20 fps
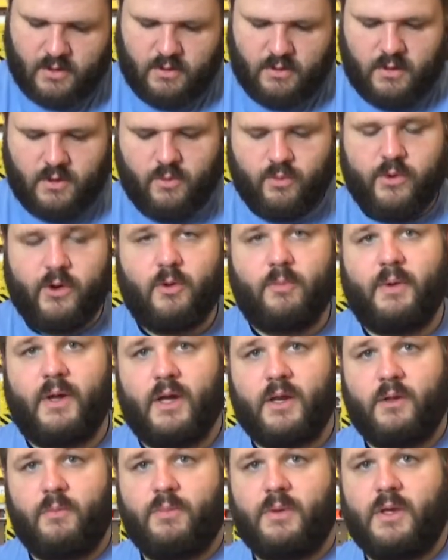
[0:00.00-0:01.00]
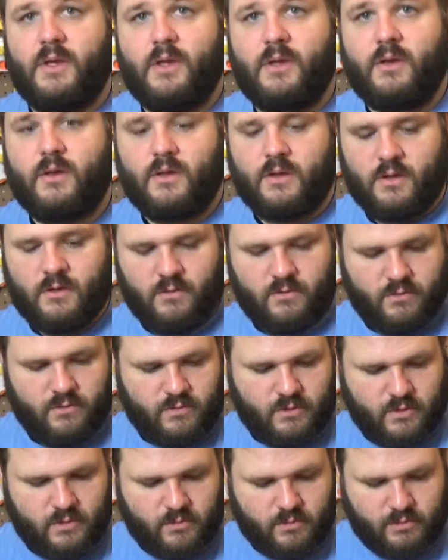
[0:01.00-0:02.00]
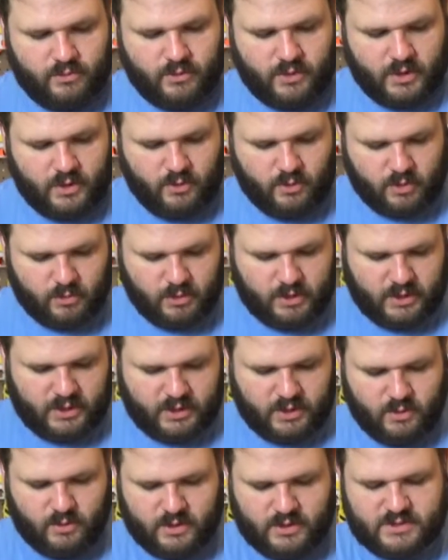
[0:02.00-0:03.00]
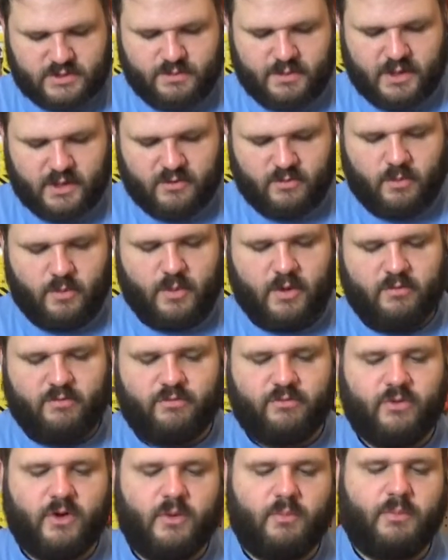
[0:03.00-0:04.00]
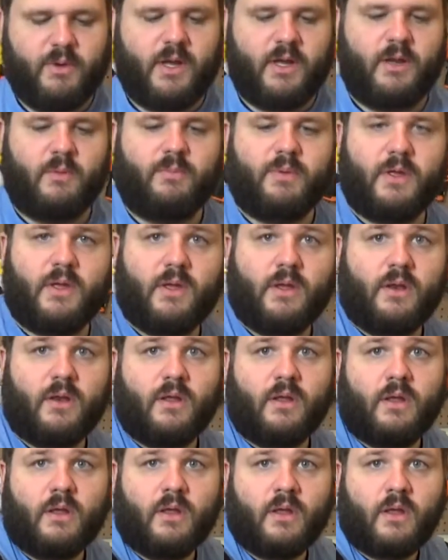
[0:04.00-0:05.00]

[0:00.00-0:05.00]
The rear body pin is pretty normal like you'd expect, but my front body pin